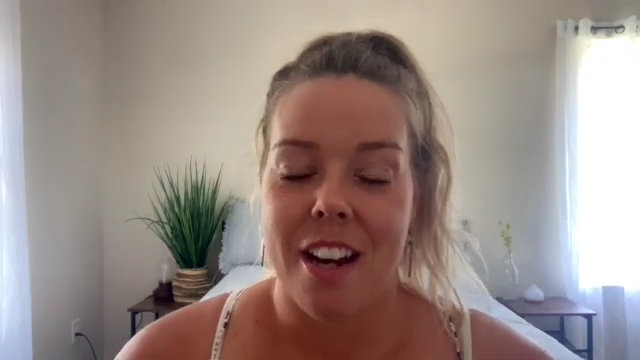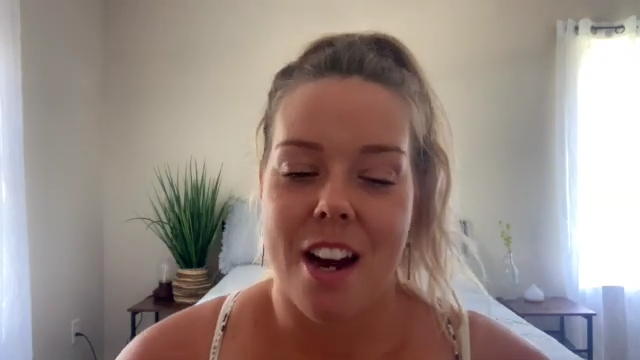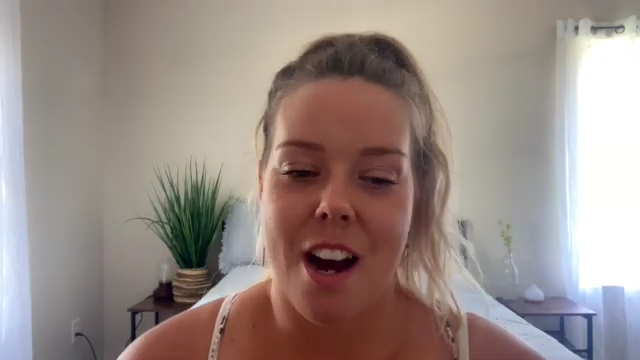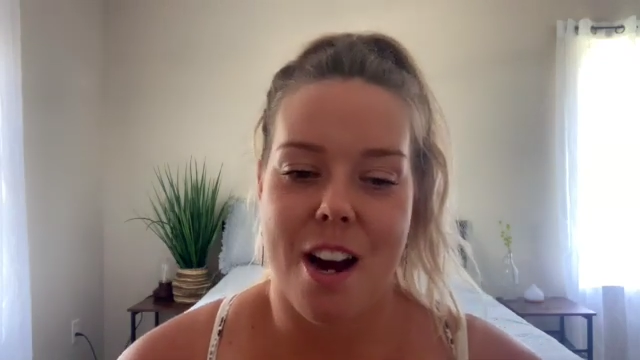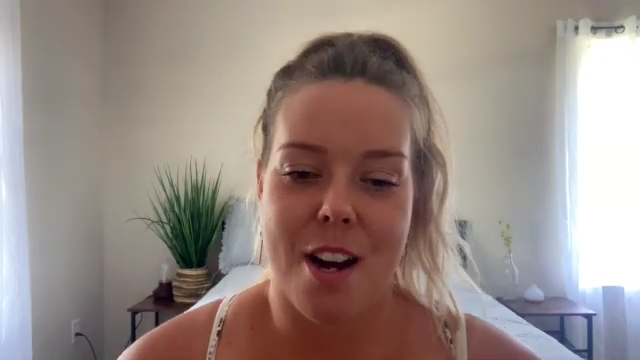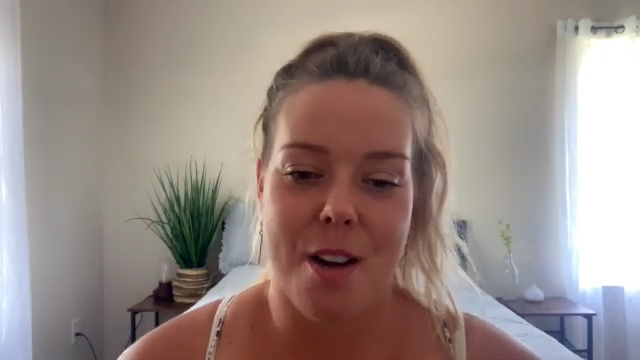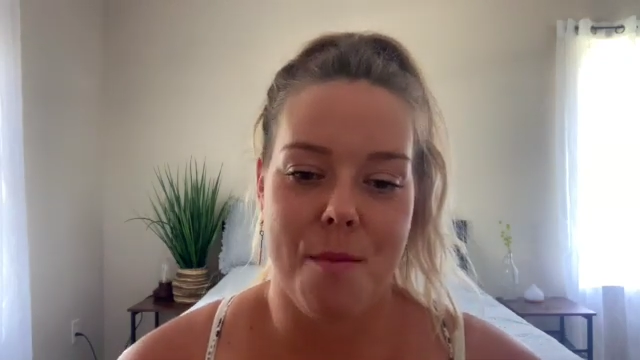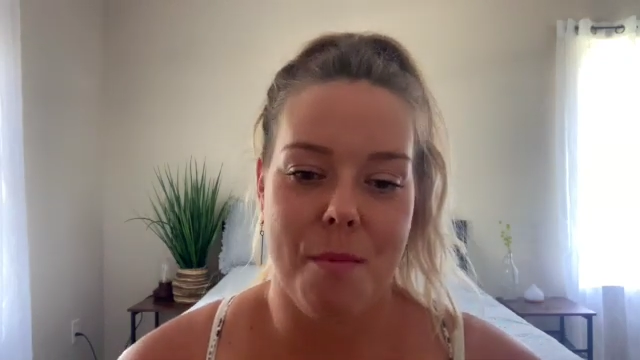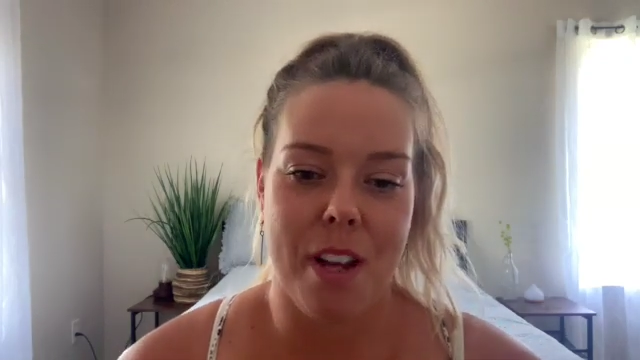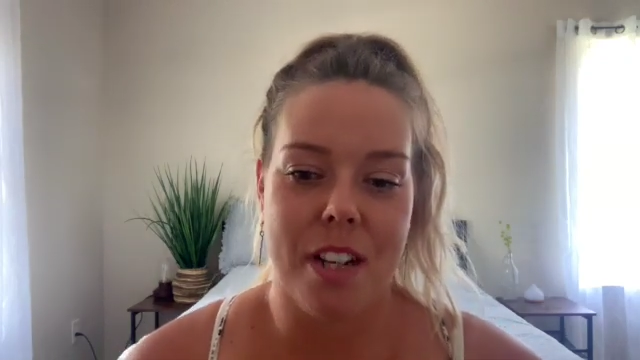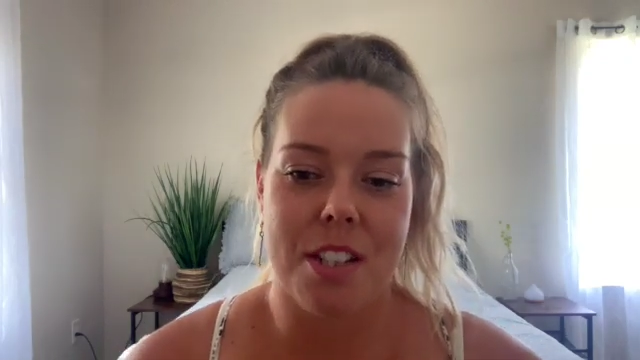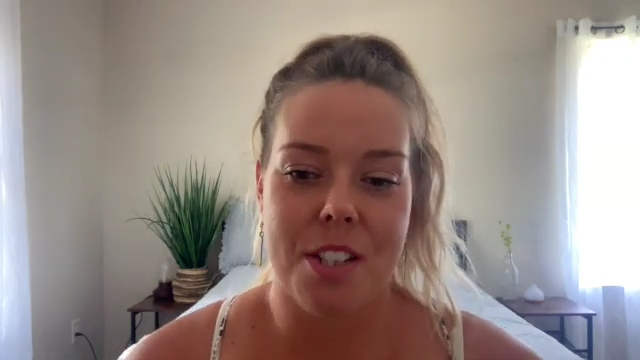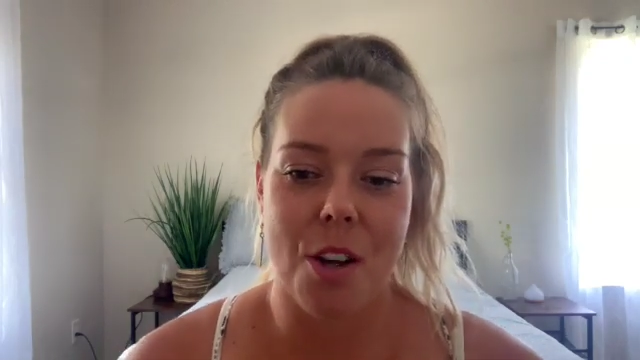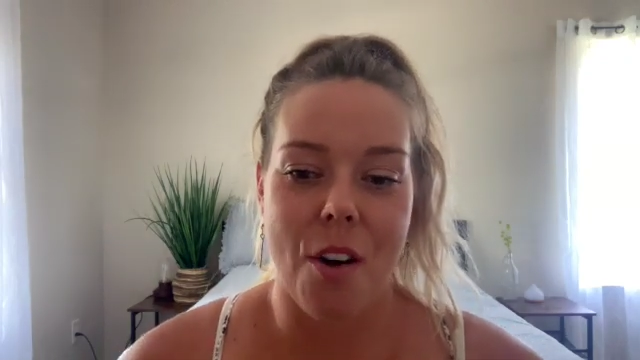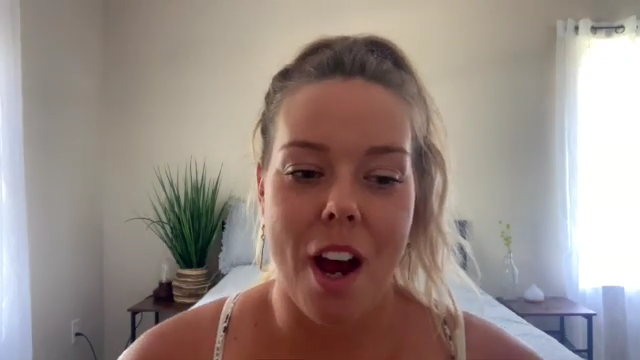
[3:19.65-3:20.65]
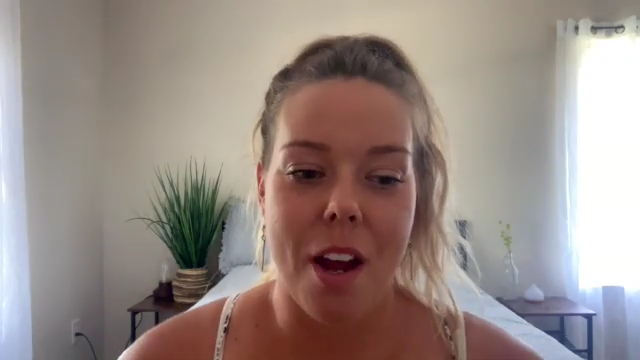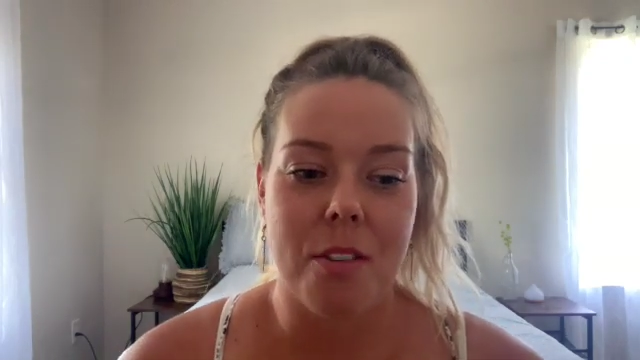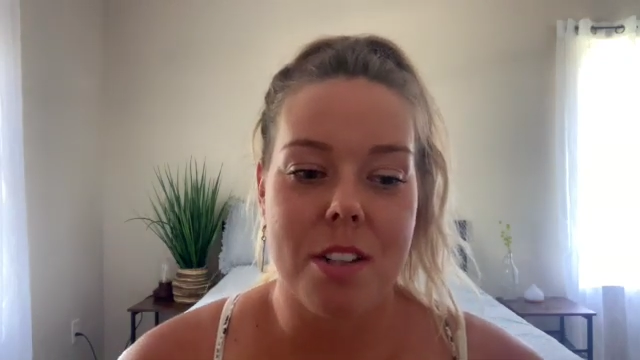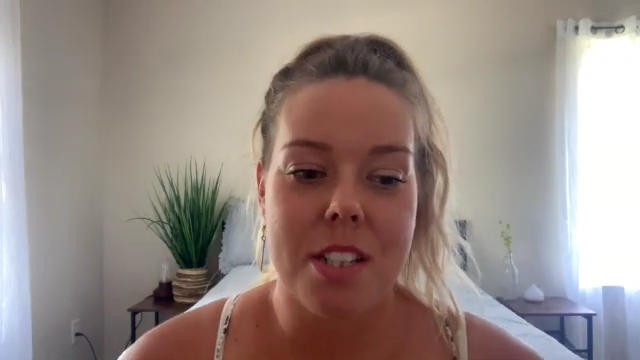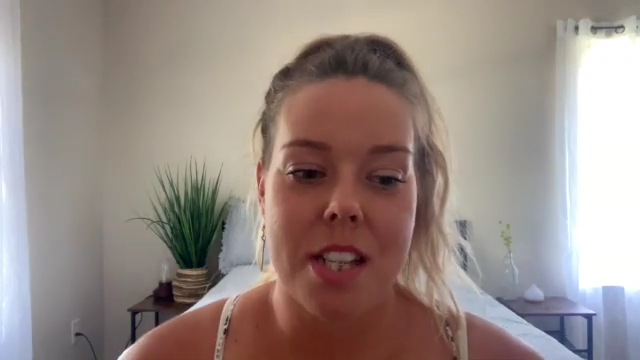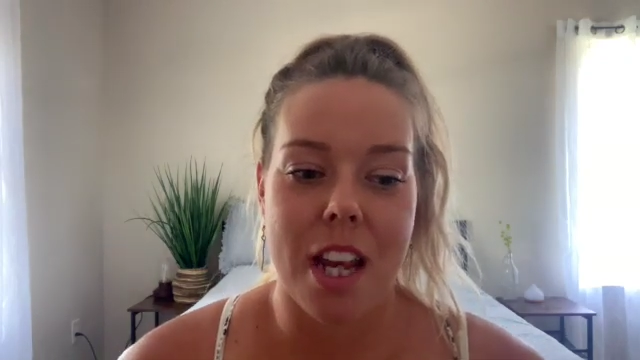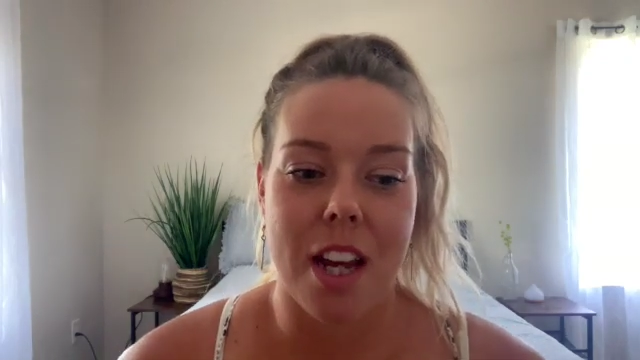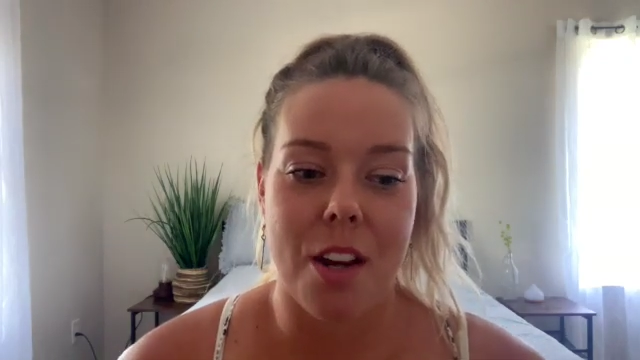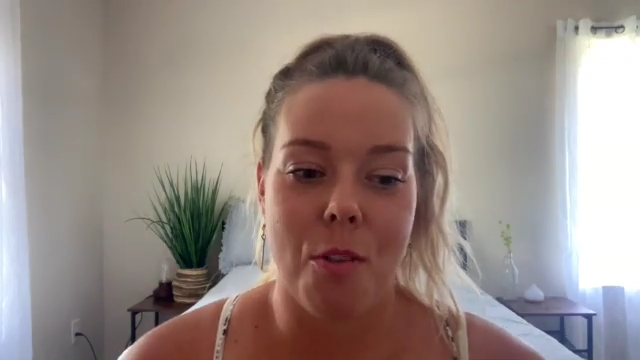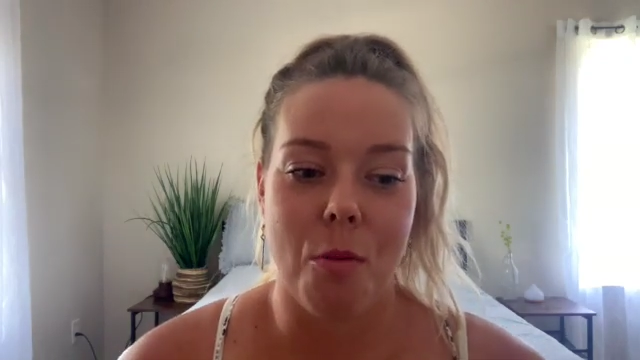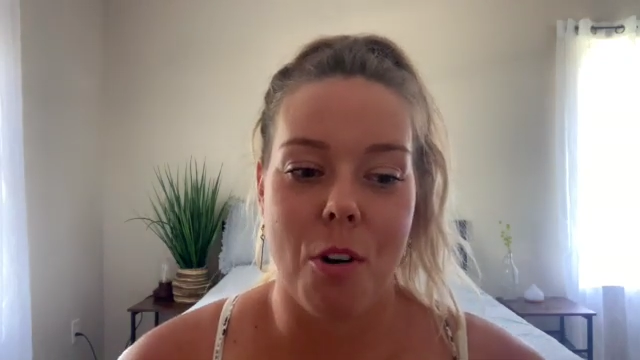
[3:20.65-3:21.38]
And so I would say it